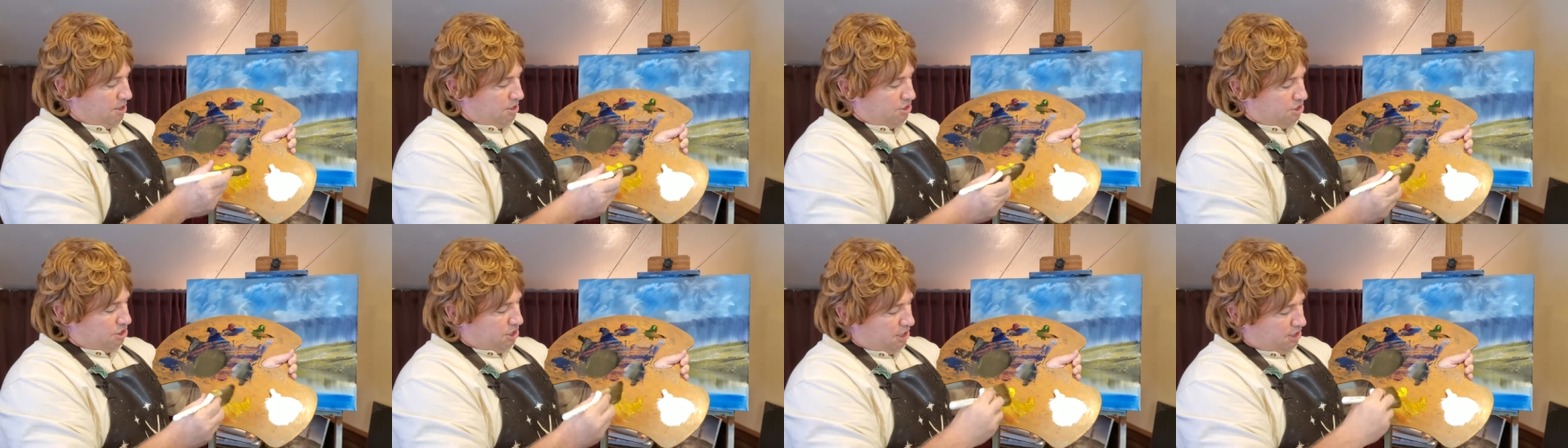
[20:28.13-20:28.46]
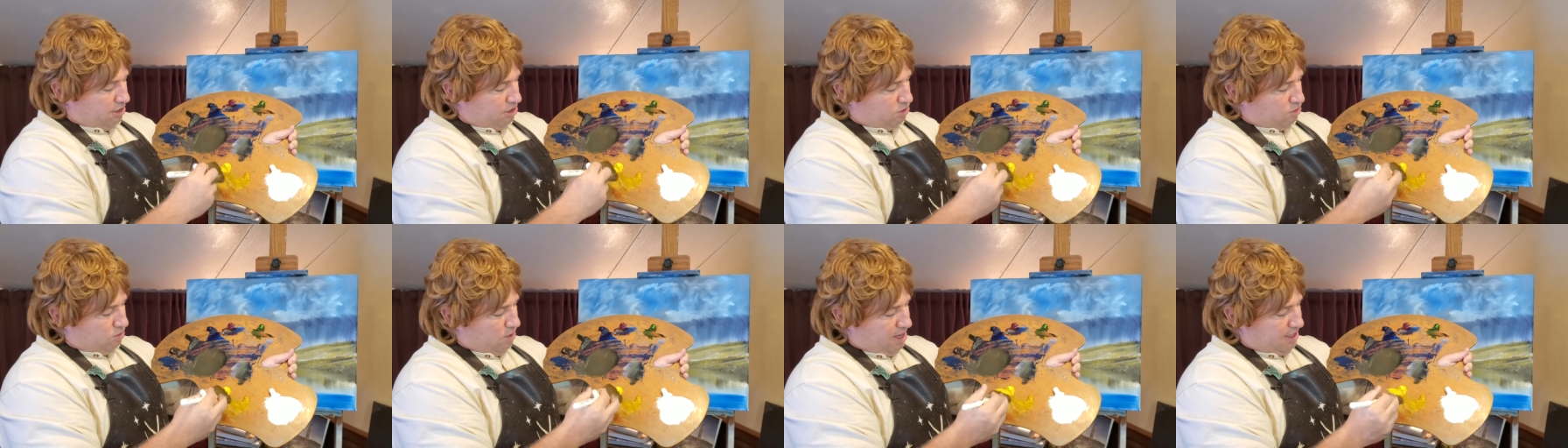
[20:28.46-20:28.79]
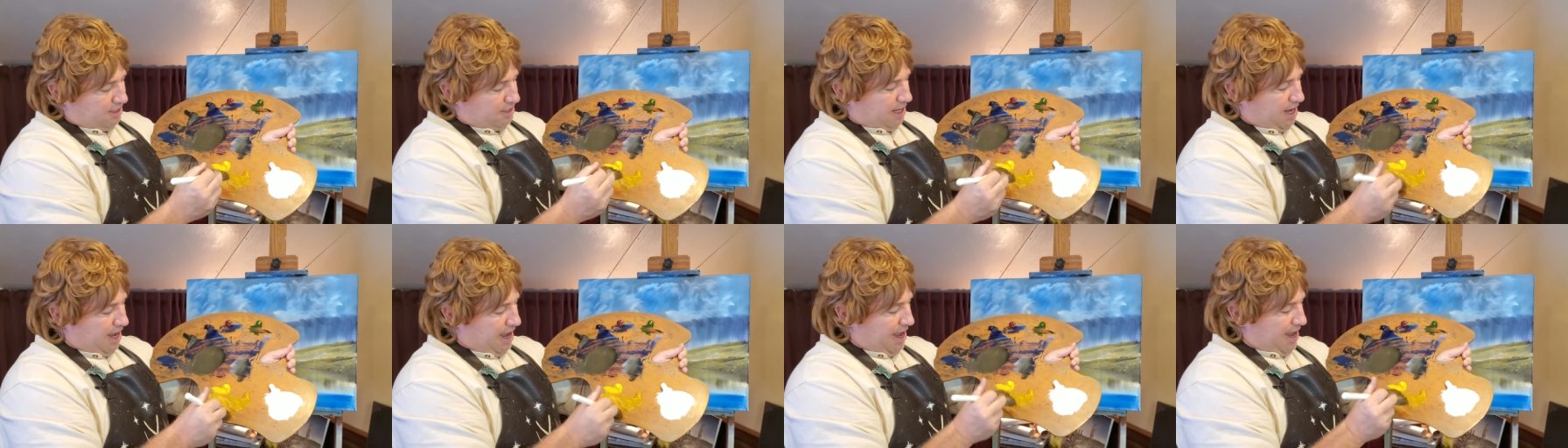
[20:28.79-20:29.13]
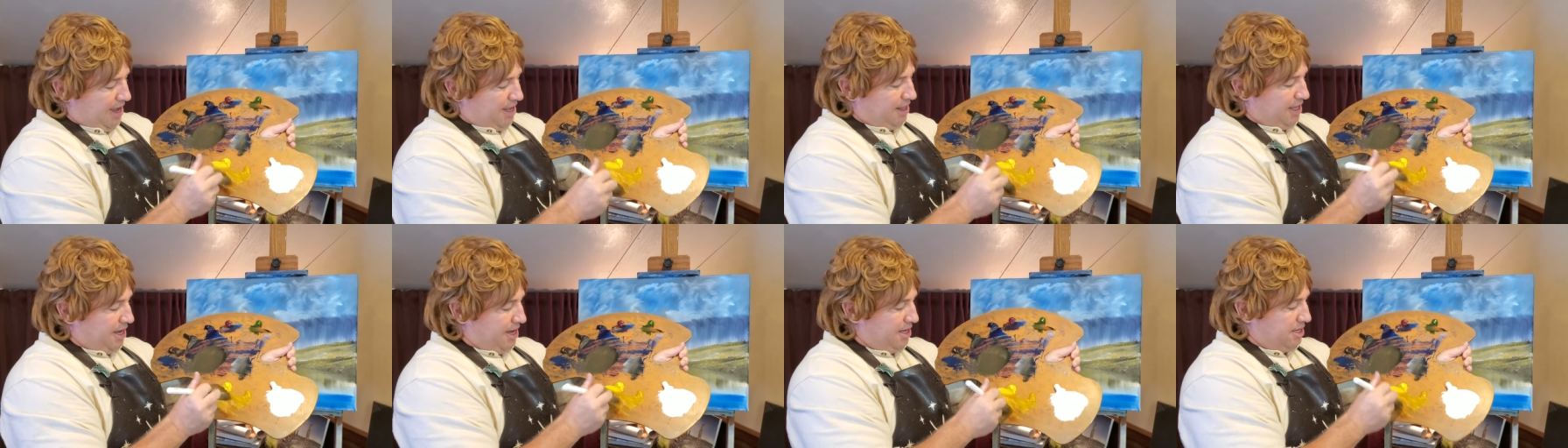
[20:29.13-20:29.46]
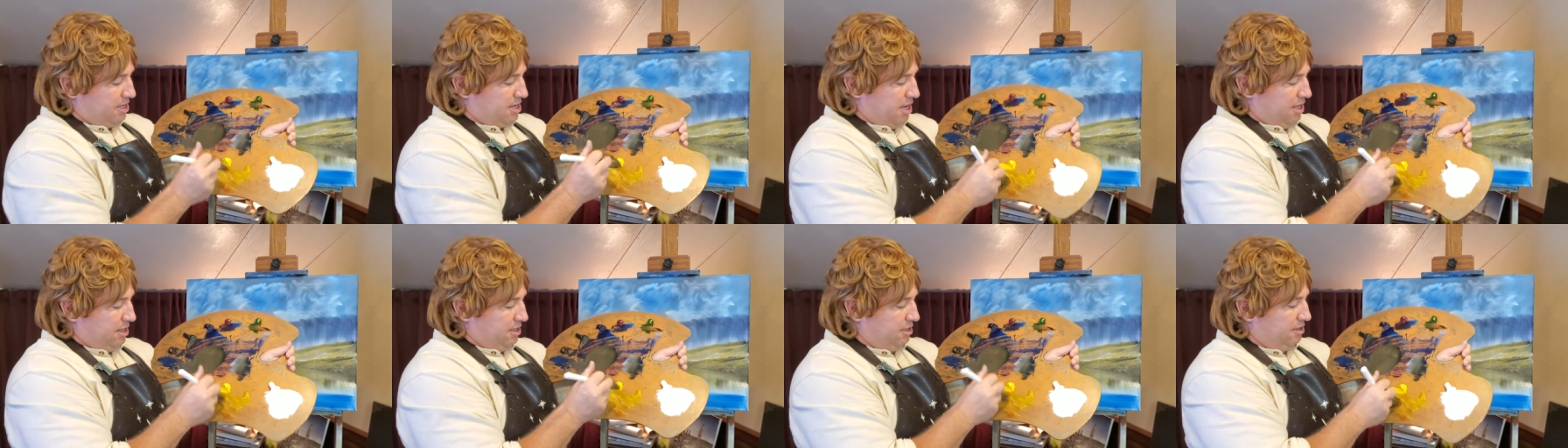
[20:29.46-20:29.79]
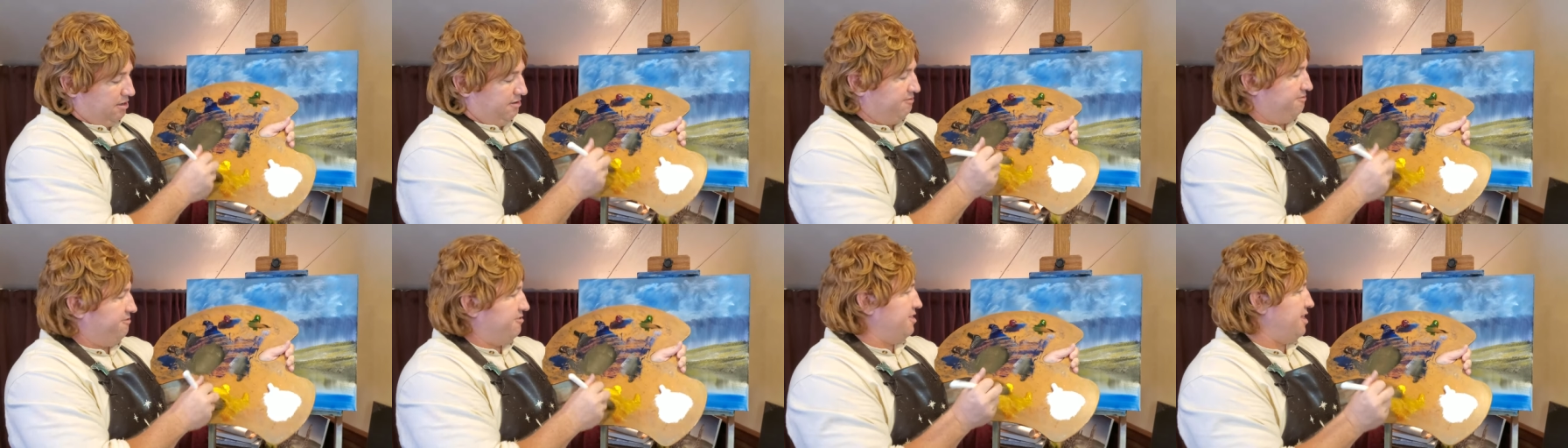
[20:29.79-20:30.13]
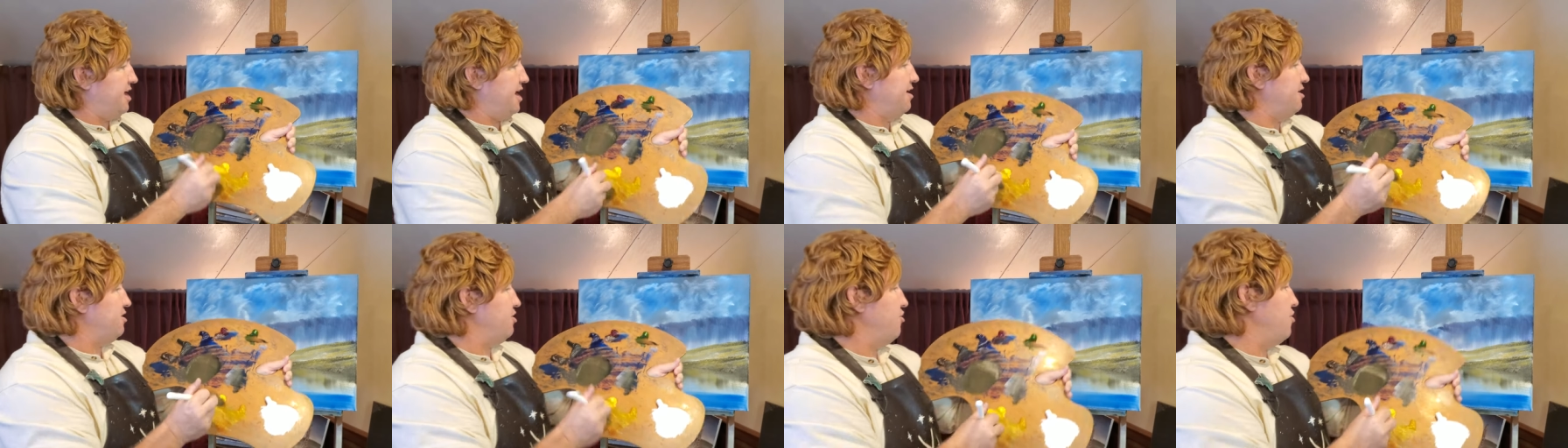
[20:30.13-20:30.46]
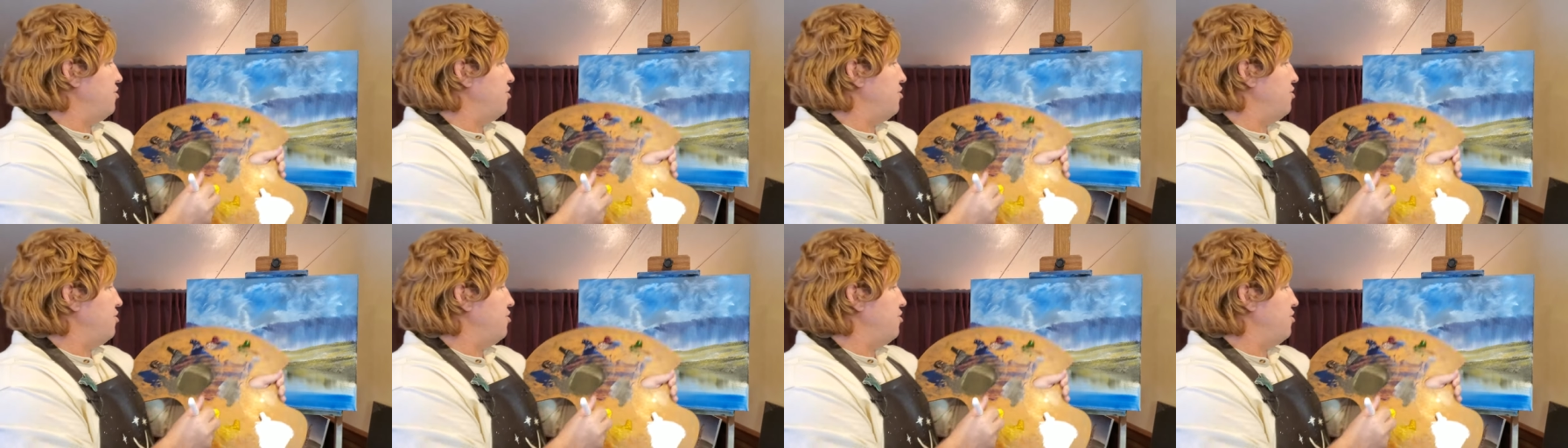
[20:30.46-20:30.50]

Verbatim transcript: Just want to highlight color for that